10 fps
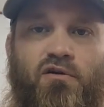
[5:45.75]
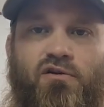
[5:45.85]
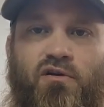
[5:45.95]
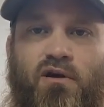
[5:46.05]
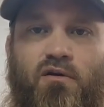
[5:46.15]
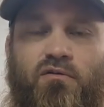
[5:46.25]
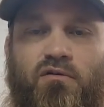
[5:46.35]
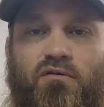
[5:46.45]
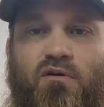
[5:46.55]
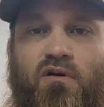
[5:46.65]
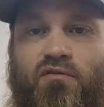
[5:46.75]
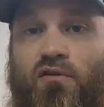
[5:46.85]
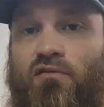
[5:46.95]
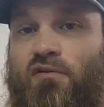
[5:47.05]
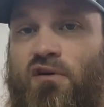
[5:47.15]
chenilles and stuff,
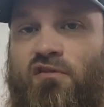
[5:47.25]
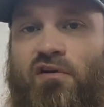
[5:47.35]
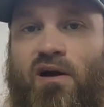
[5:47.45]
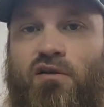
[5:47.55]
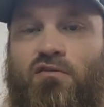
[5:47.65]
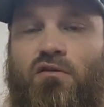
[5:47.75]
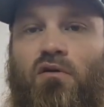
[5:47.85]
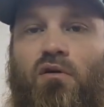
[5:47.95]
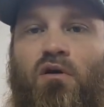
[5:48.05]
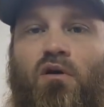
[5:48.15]
it'll fish faster.